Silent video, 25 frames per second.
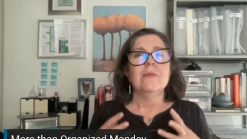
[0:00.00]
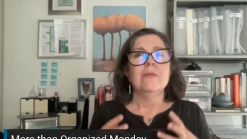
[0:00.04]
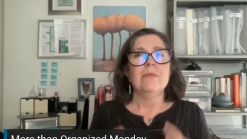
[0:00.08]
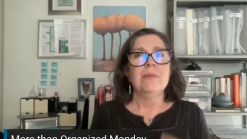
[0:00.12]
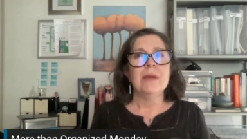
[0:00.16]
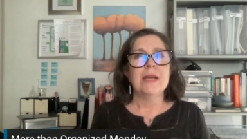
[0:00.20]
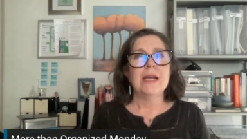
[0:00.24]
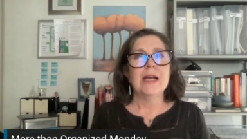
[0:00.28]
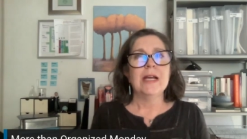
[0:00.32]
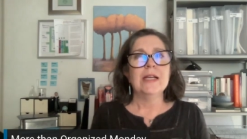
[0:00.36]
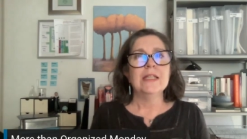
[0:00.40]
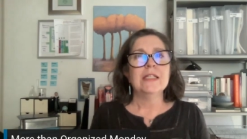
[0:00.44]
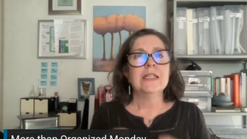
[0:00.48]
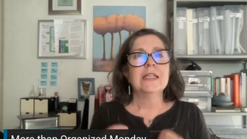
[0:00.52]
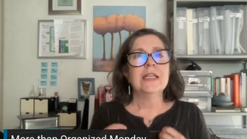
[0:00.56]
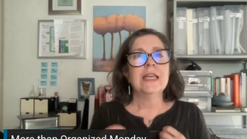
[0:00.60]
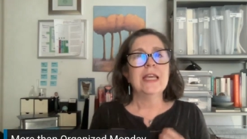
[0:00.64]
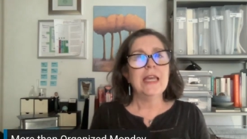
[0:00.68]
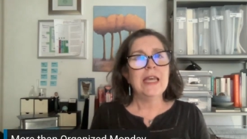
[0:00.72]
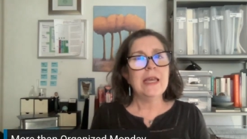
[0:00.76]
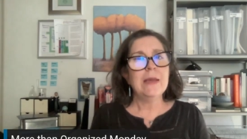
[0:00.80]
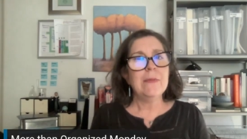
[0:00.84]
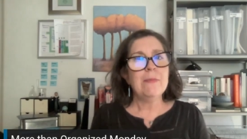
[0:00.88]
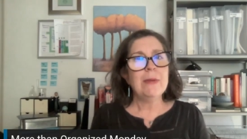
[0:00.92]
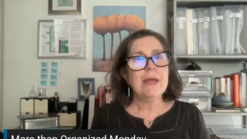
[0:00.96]
because
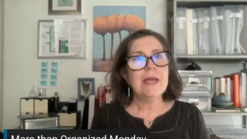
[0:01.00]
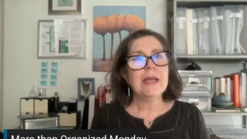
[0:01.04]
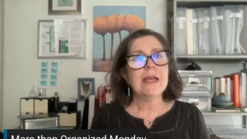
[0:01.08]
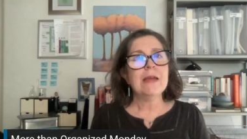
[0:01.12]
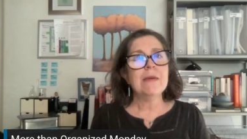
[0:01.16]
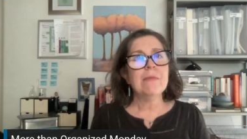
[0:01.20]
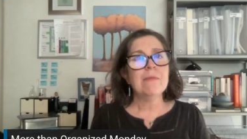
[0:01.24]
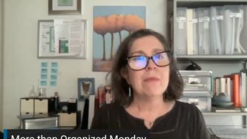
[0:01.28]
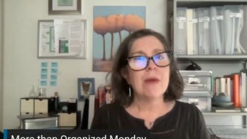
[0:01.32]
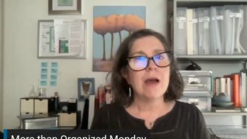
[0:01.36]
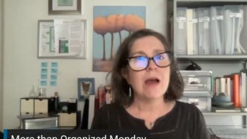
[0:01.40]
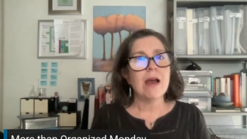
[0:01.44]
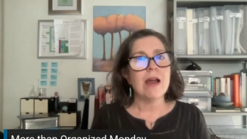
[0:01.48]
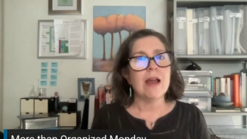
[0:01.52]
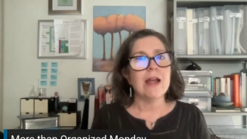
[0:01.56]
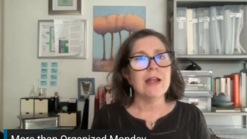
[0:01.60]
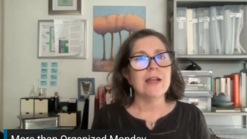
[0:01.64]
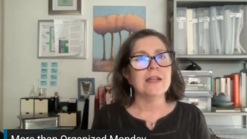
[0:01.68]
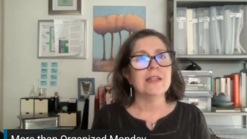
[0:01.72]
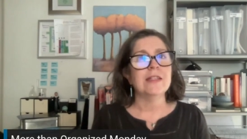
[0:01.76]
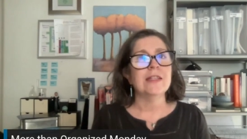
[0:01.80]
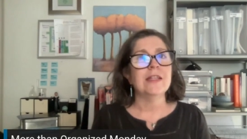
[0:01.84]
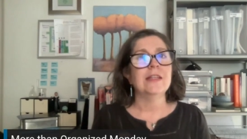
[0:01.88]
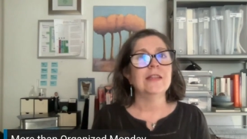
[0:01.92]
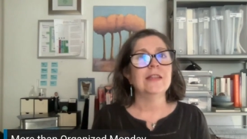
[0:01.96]
keeping in
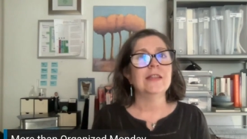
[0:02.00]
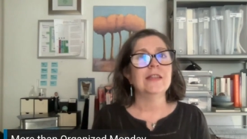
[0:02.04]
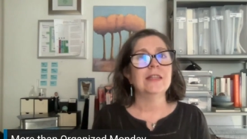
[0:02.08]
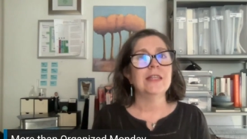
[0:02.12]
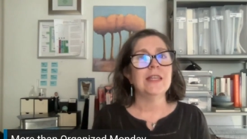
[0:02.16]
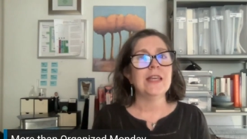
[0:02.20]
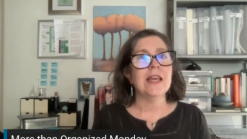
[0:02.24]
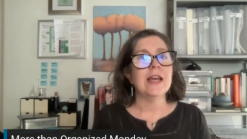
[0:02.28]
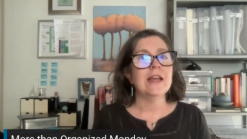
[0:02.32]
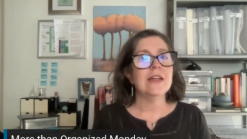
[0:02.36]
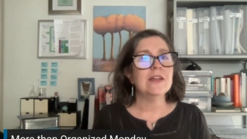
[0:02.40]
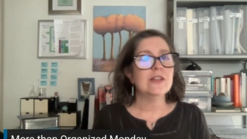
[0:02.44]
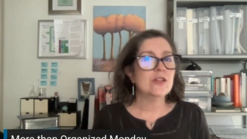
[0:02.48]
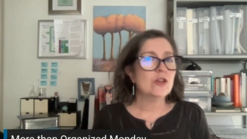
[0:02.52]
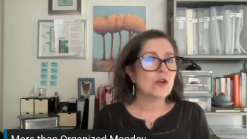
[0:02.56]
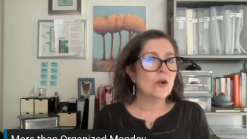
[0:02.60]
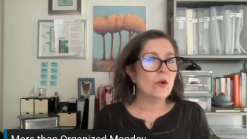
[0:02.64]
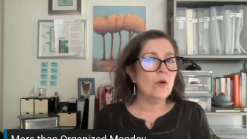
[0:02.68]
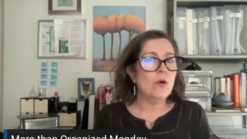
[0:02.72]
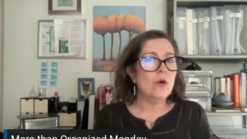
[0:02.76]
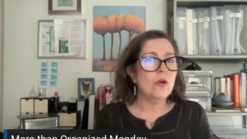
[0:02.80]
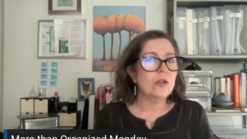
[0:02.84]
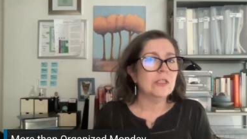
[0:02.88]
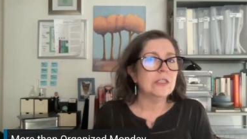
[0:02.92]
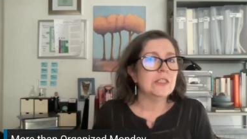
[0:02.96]
mind that the end
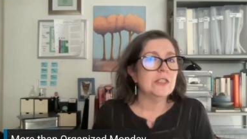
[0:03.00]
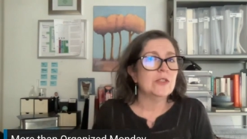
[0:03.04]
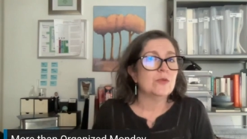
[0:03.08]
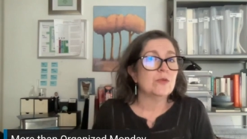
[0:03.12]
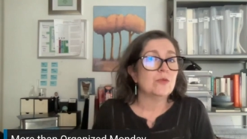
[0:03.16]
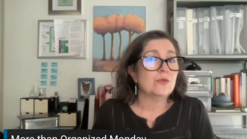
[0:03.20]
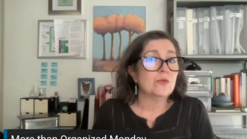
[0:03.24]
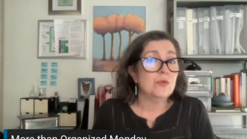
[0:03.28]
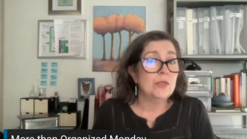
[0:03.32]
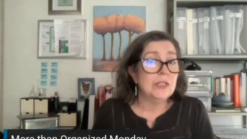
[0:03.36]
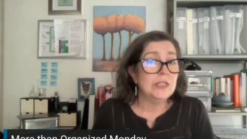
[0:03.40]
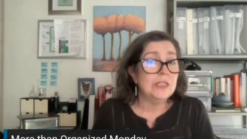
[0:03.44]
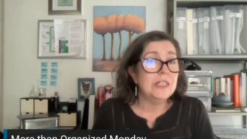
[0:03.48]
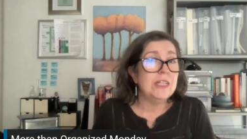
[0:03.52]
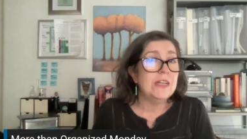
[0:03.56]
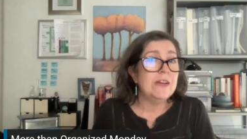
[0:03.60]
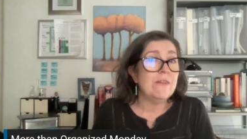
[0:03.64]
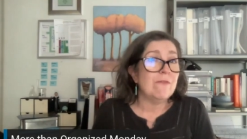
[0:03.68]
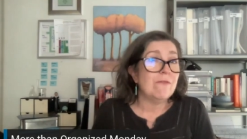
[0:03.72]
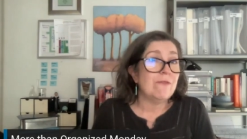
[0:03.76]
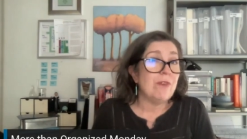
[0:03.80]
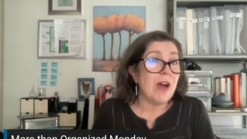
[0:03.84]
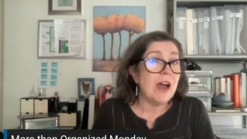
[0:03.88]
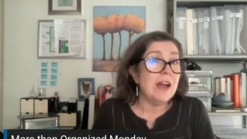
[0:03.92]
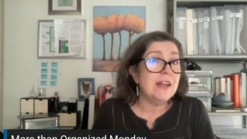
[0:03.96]
goal is really to
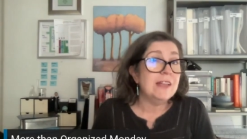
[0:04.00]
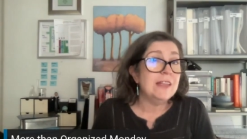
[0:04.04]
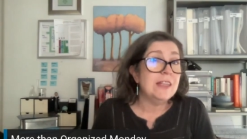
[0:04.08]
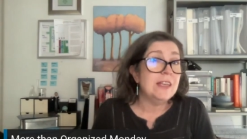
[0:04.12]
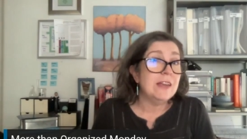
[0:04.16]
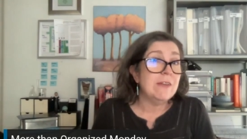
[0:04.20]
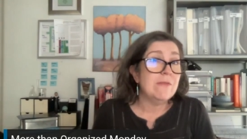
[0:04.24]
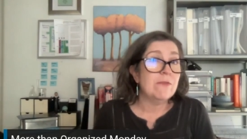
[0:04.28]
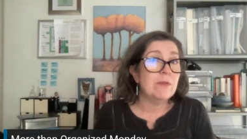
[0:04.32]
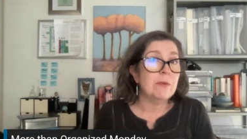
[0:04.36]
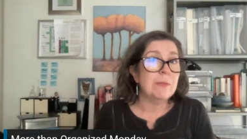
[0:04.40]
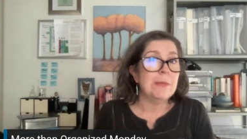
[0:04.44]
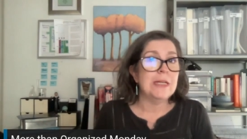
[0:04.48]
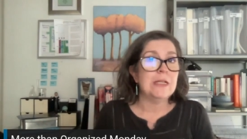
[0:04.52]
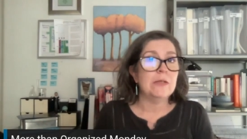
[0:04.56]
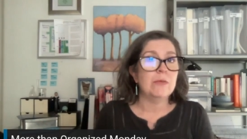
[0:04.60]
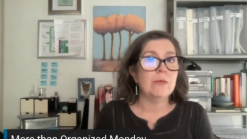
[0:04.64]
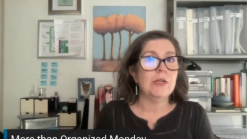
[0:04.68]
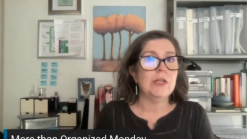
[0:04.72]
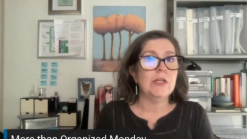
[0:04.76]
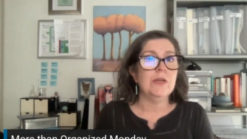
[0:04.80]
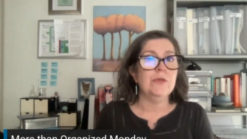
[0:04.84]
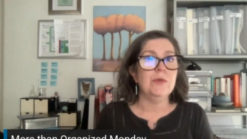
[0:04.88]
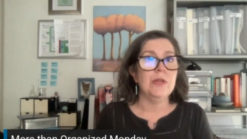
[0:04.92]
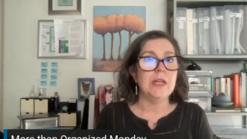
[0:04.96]
find the information
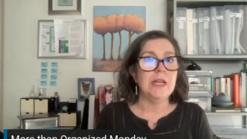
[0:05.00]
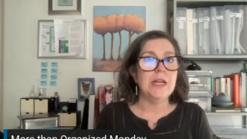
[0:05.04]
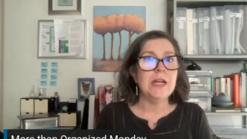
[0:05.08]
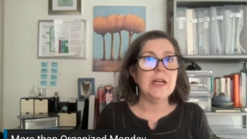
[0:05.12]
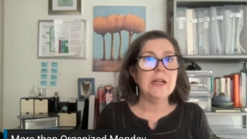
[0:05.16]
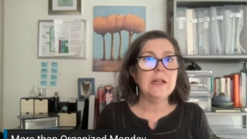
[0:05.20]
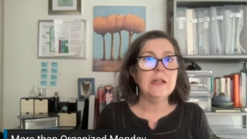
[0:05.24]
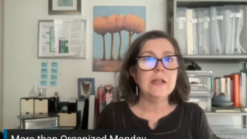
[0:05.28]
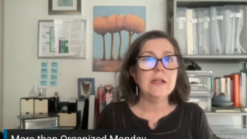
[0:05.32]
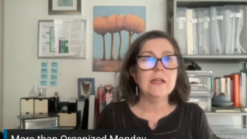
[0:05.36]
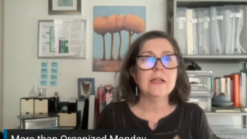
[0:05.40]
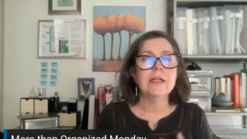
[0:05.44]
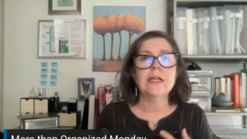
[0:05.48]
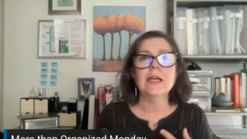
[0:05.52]
when you need it